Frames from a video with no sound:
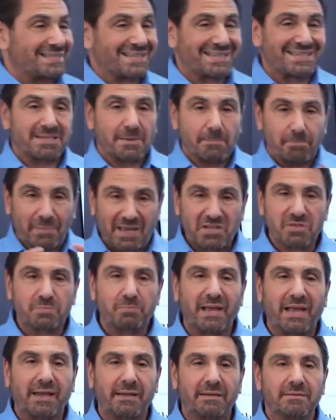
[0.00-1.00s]
And this is a
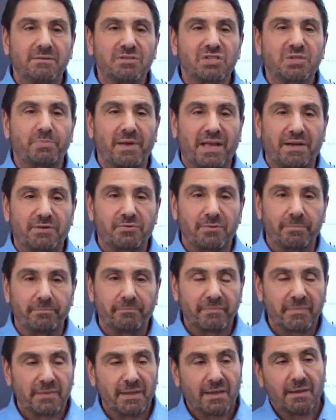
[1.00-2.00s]
baseband
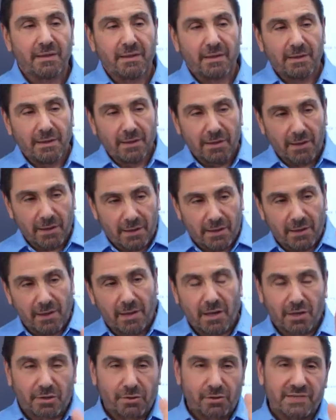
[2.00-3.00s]
spectrum,
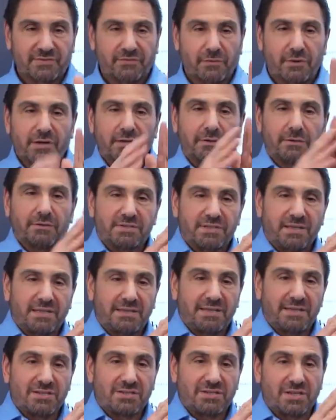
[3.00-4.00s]
occurs very close to
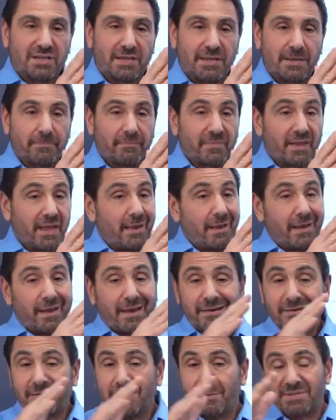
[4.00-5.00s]
DC,
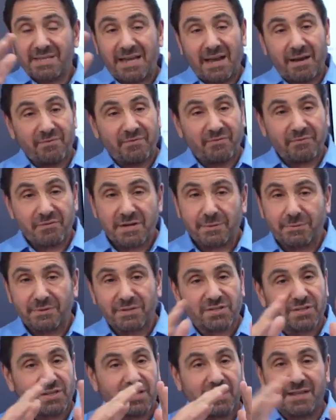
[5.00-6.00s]
and comes out in
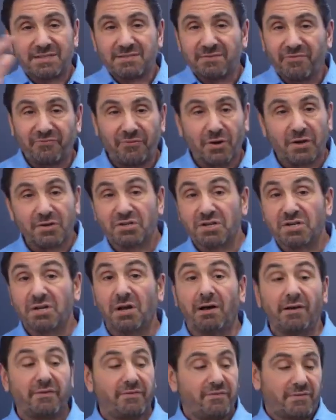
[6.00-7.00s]
frequency as a
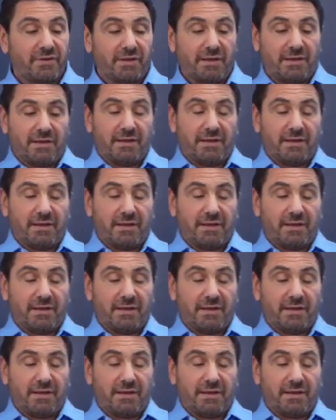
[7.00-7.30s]
function of